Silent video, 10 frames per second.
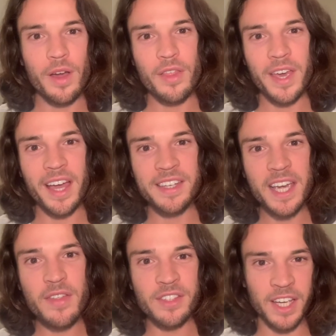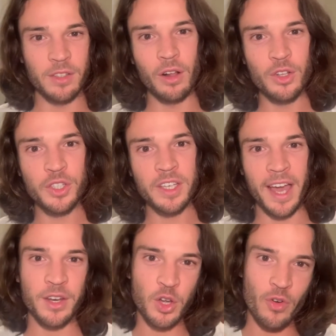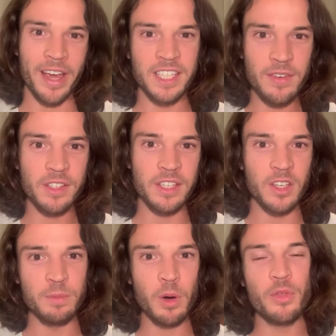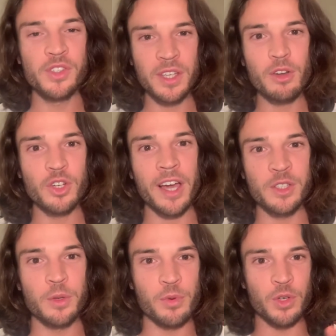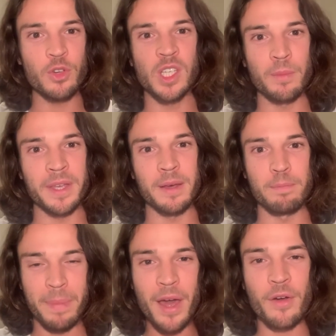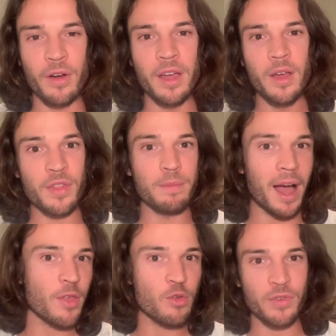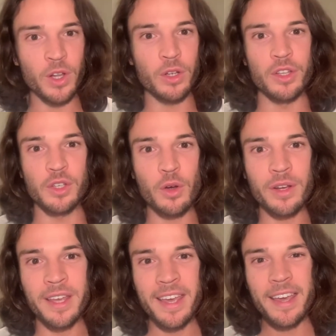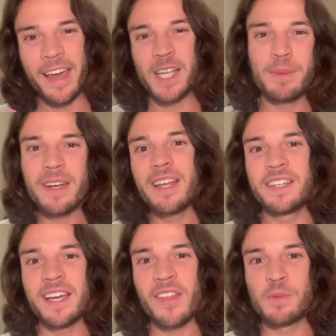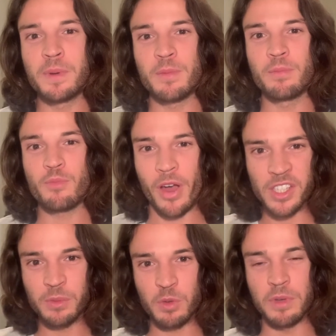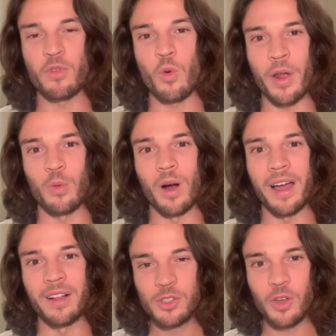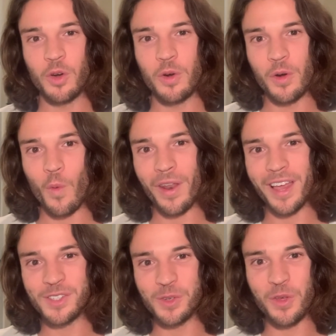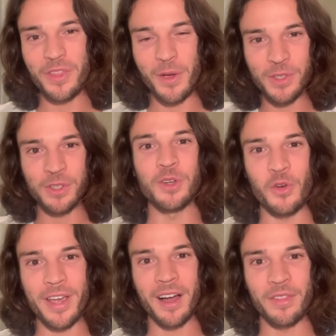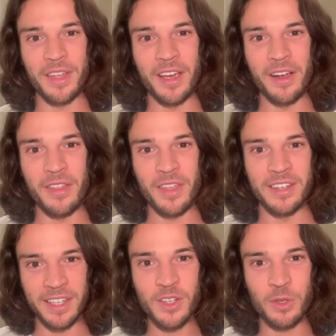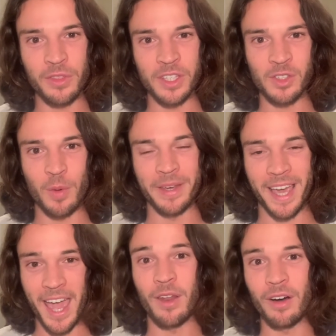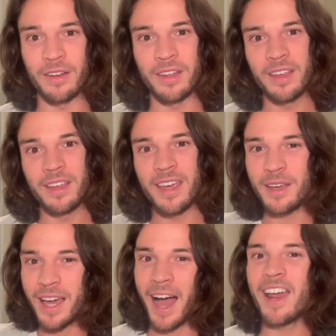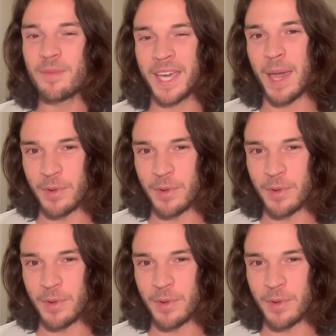the idea that technology and creativity could both synergize to produce something better than either field on its own has been an idea that's been present with me for quite a while. So when I saw that there was a degree out there that deals with this topic head on, it kind of became a